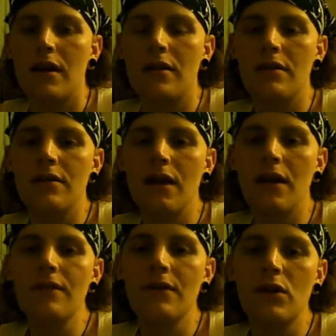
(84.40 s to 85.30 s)

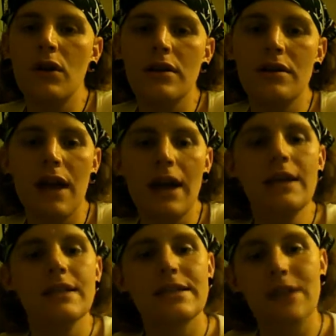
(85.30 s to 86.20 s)
you can
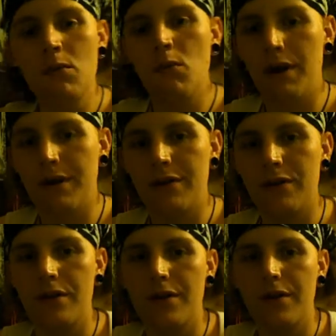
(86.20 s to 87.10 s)
like someone
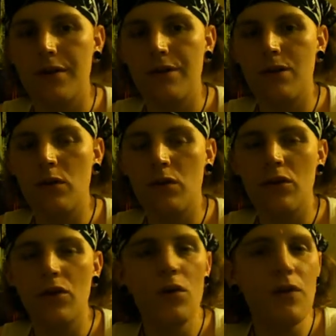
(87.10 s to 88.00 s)

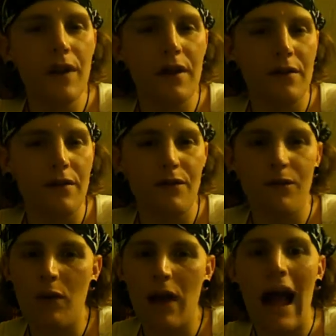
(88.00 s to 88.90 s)
for
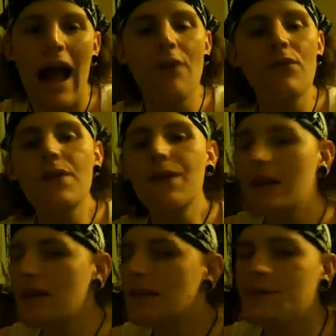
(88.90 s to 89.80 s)
for everything
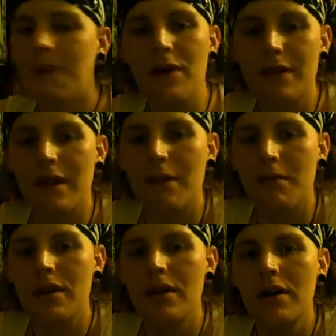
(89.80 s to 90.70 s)
else about them,
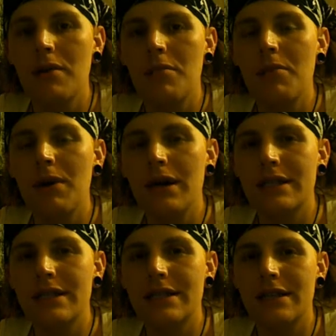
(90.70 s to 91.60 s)

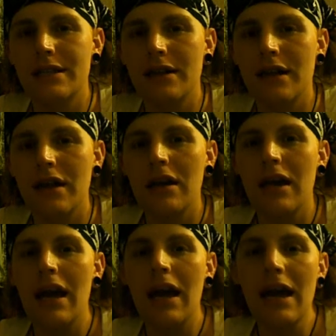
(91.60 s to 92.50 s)
but
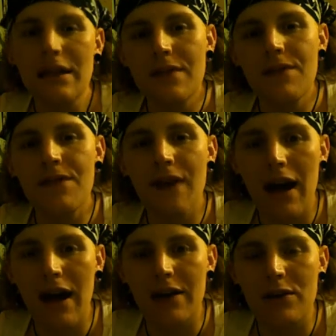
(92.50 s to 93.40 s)
hate the
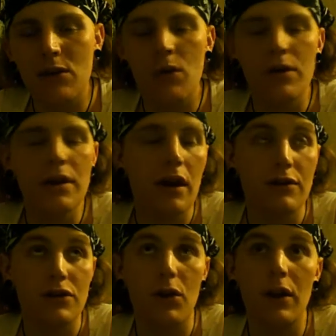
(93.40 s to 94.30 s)
fact, or
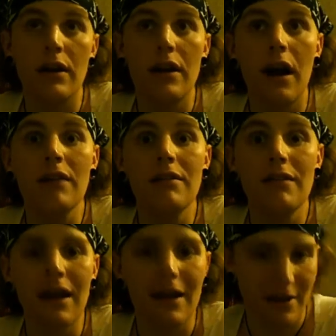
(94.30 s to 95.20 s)
not
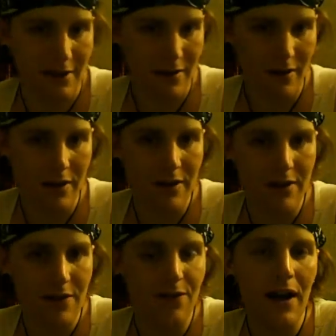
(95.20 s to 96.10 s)
like
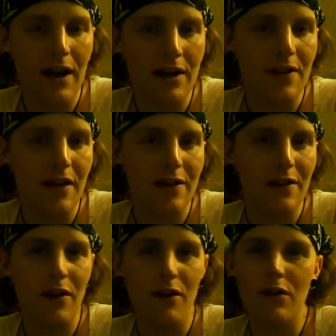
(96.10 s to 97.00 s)
the fact that
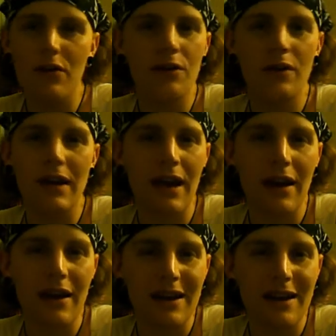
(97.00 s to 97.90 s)
they're gay,